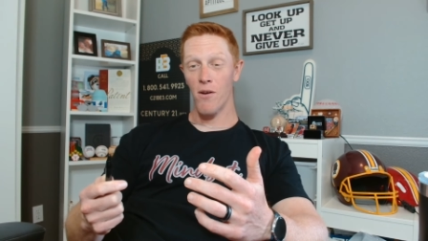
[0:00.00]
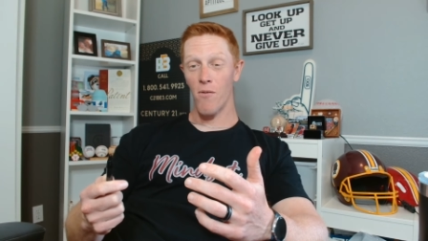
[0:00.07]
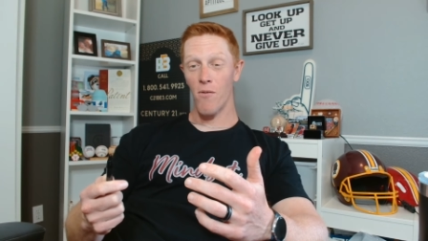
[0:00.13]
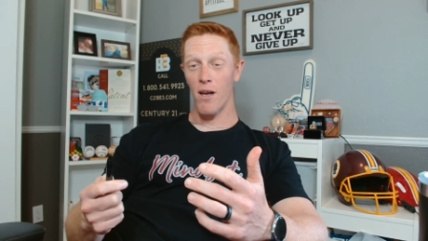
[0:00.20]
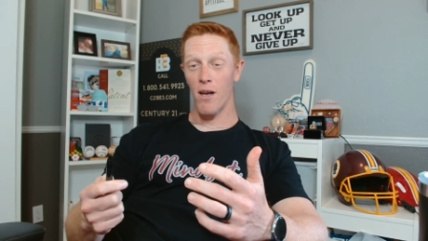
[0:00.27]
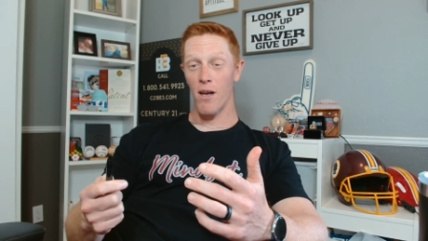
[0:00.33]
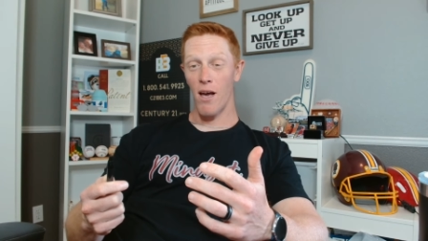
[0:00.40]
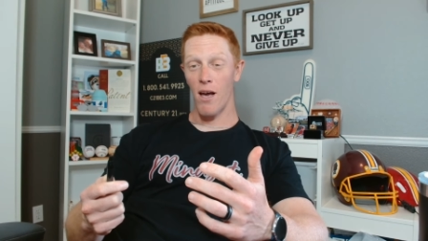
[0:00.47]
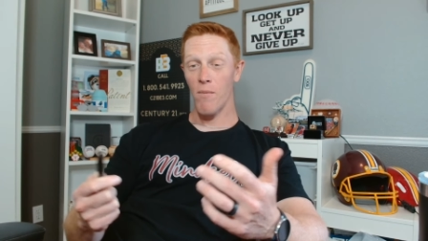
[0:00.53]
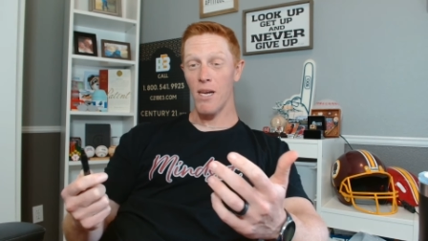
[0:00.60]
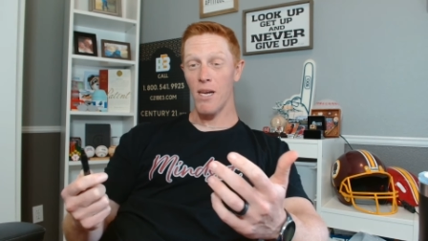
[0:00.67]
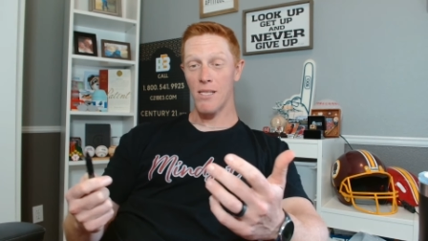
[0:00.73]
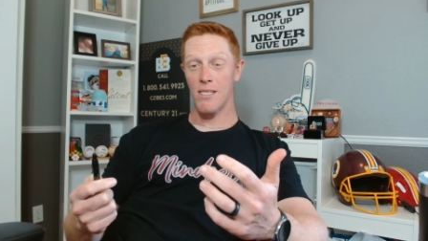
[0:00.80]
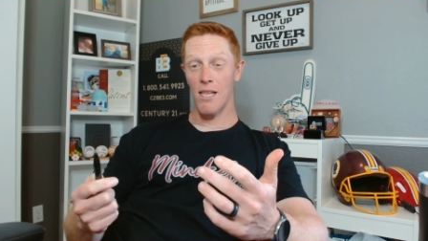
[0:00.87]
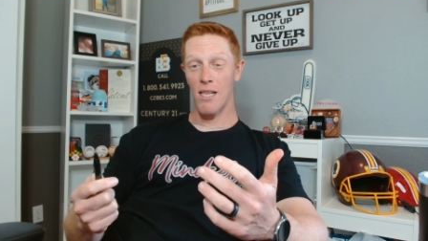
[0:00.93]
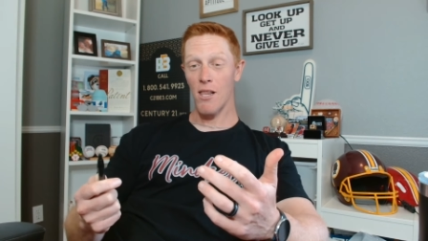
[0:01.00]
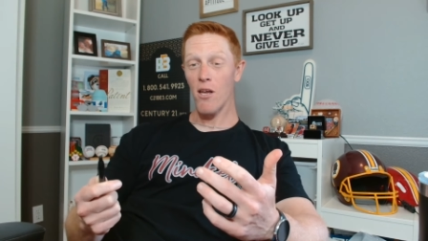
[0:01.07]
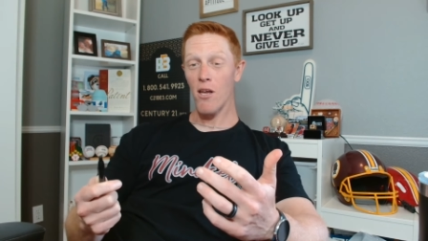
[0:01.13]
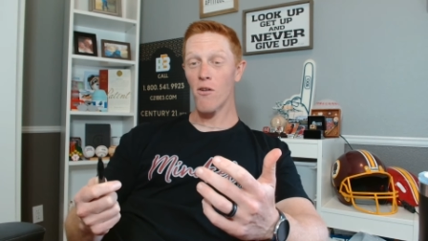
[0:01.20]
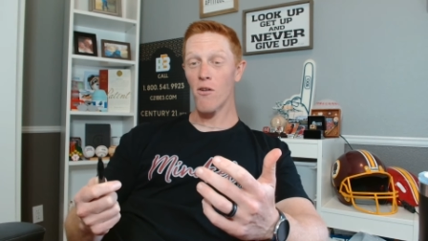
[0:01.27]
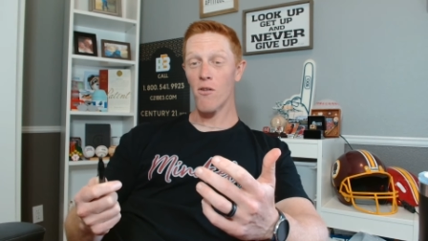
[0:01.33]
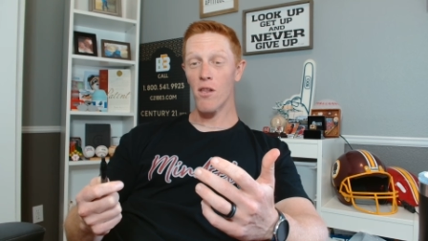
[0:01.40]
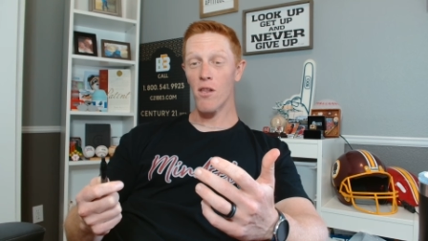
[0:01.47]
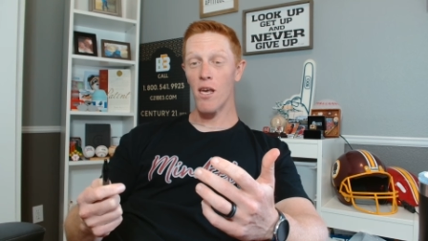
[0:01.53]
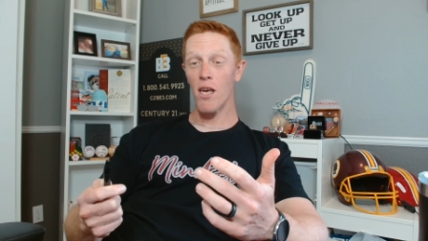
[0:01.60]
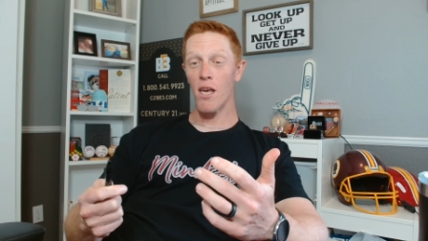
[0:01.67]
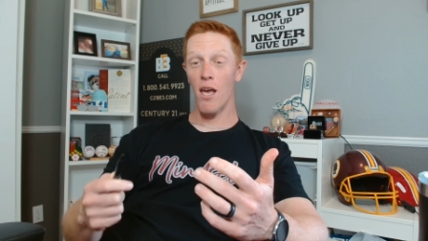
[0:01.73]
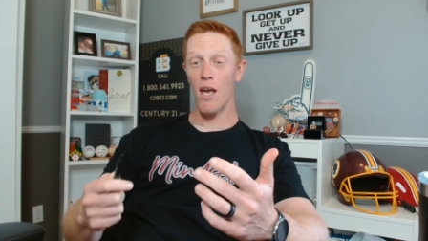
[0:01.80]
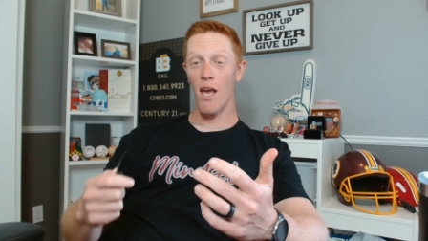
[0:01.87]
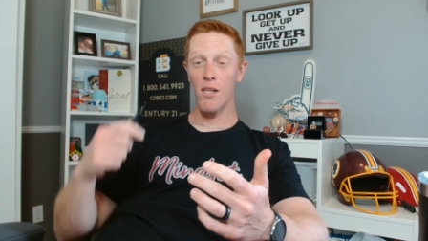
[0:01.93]
Right? Absolutely. I mean, it's
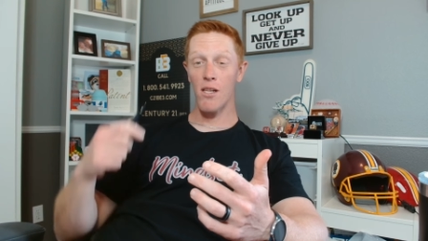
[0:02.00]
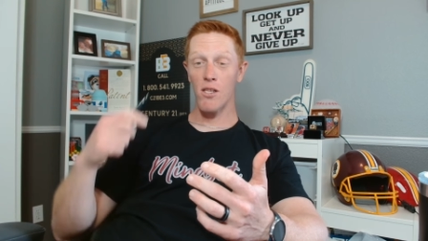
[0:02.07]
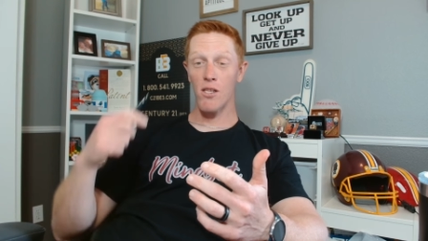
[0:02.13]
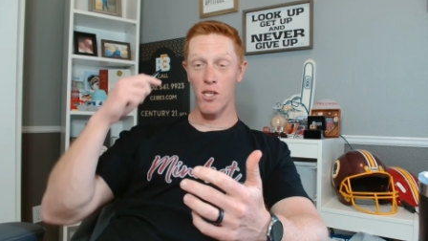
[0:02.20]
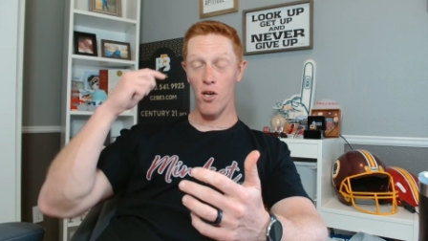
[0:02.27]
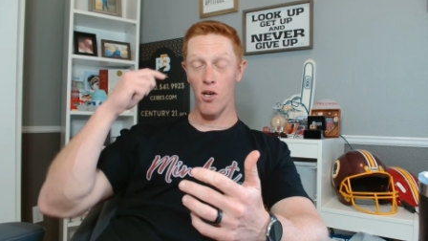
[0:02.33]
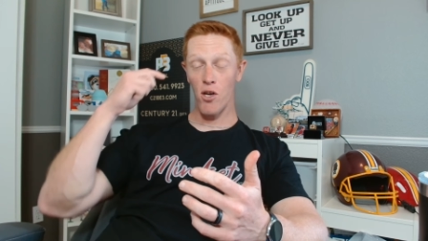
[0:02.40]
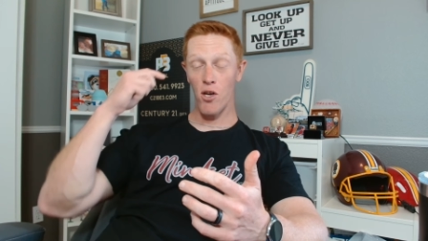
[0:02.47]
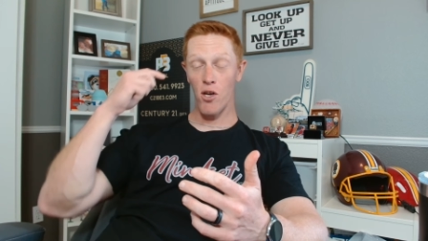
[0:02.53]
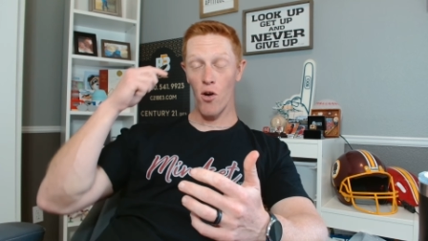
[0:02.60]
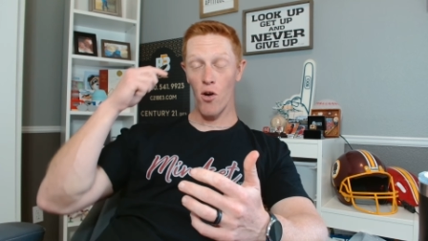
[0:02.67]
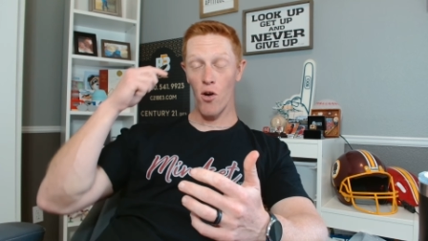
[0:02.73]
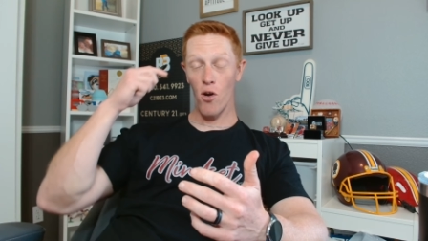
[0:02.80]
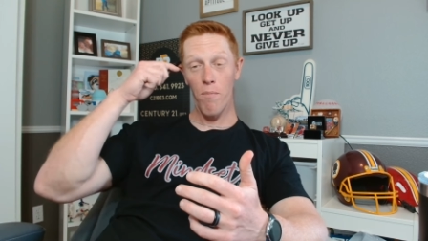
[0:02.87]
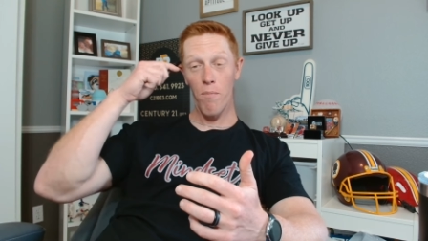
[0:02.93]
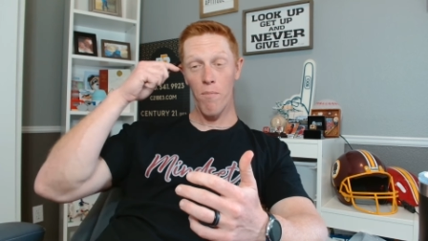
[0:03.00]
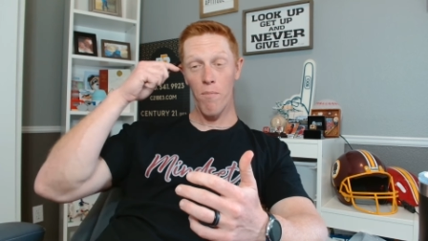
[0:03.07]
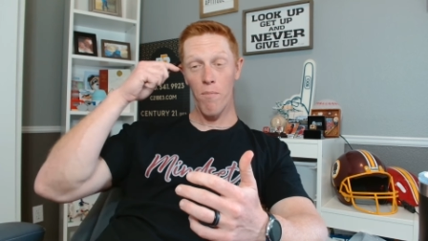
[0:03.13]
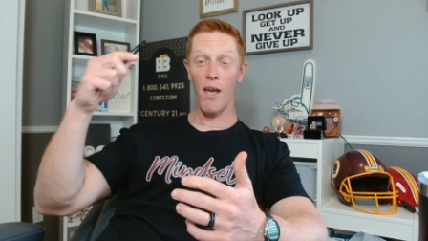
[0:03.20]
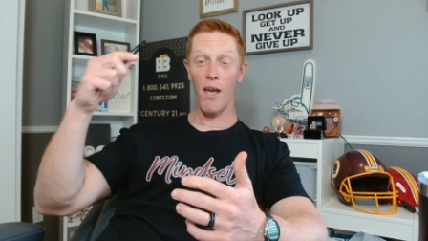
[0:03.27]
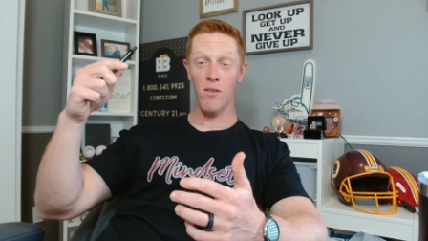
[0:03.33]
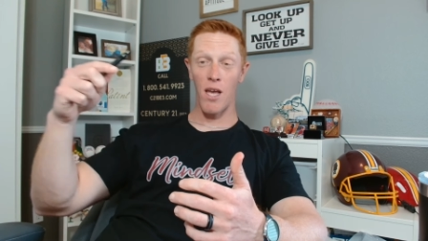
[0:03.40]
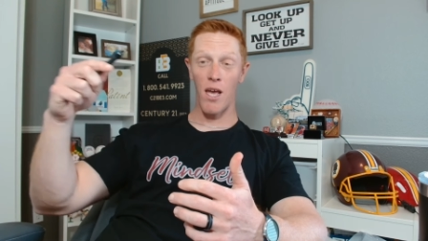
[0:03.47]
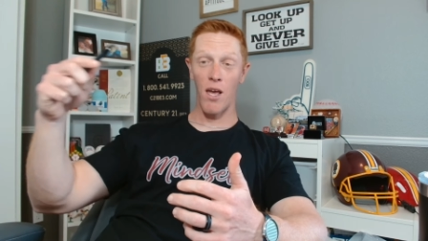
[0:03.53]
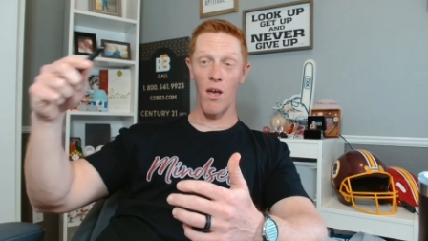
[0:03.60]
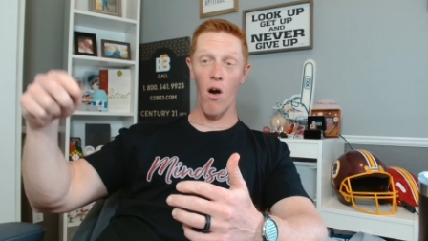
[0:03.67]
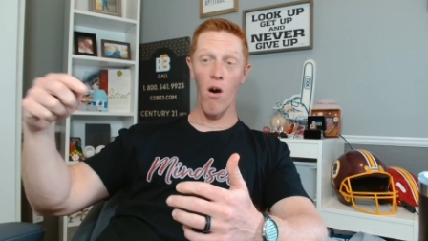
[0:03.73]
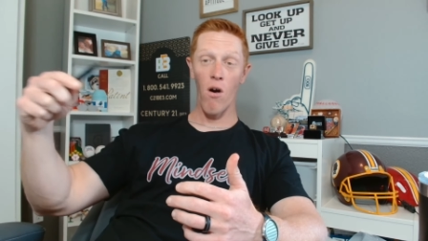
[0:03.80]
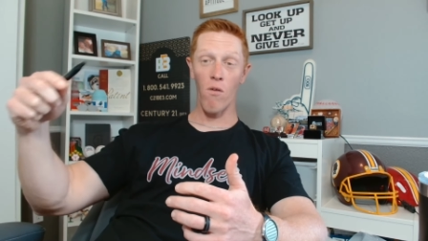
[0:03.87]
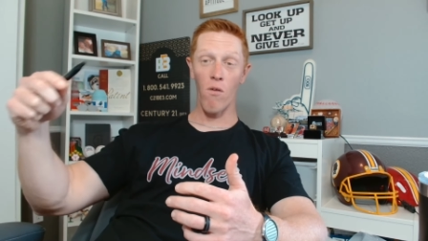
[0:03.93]
literally, it's your brain saying,
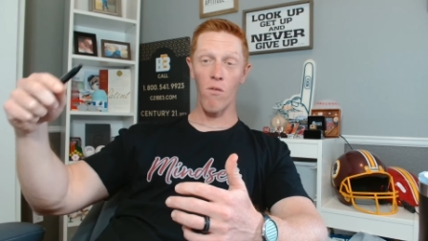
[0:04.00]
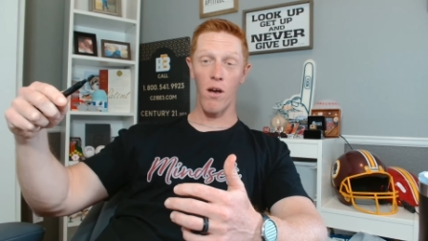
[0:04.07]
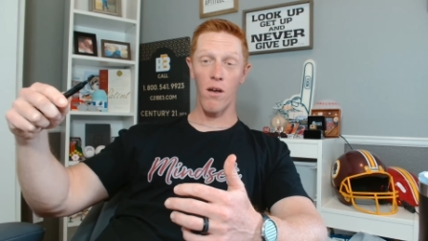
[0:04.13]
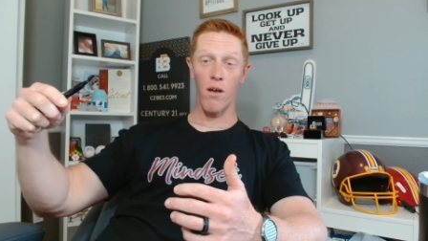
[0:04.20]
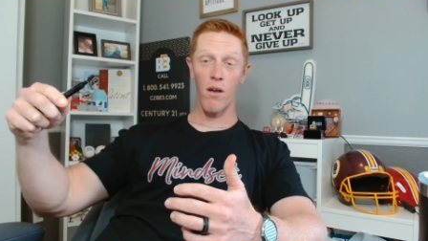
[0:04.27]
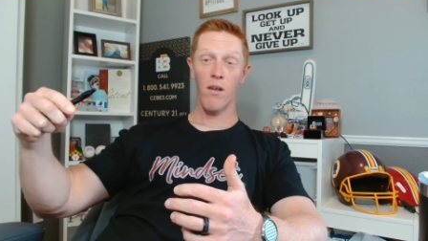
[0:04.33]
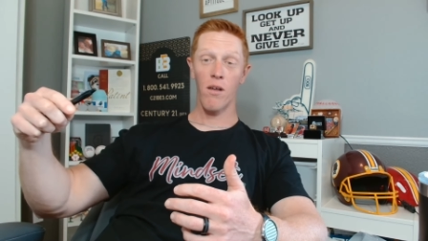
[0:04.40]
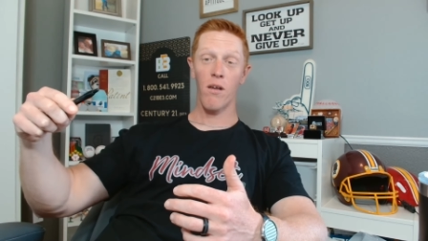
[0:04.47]
oh, look,